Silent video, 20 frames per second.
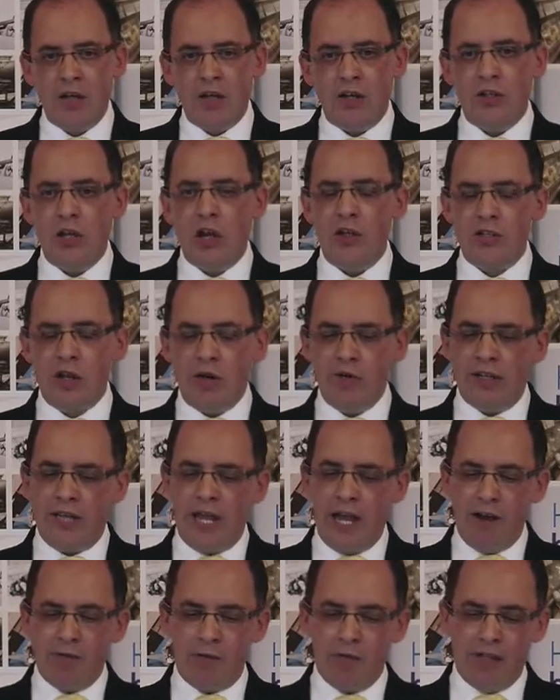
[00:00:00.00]
not only
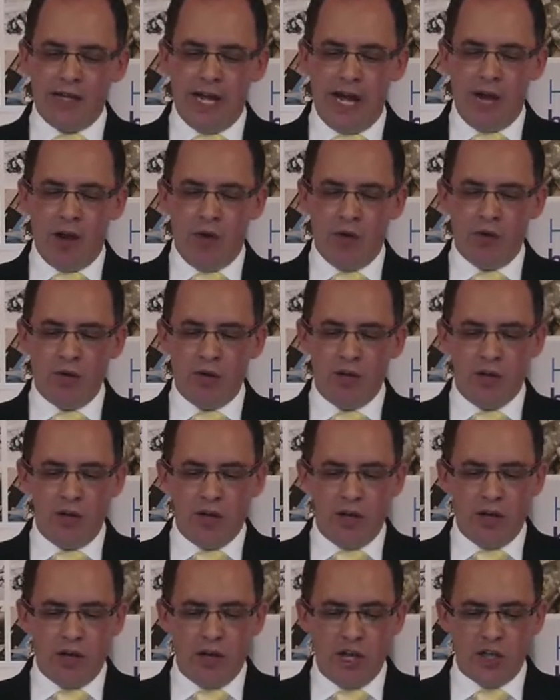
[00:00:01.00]
have we now
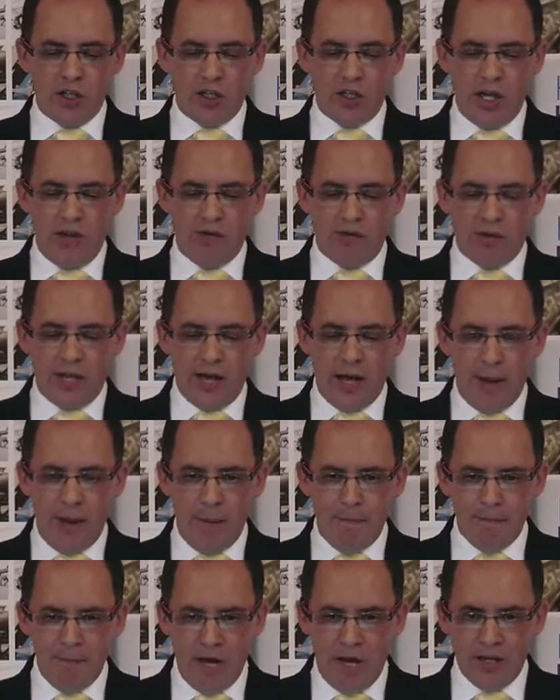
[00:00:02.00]
achieved
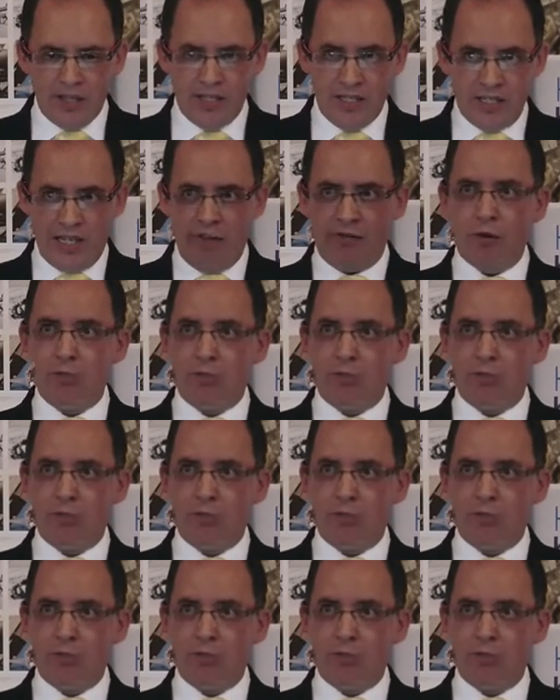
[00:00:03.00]
a master's level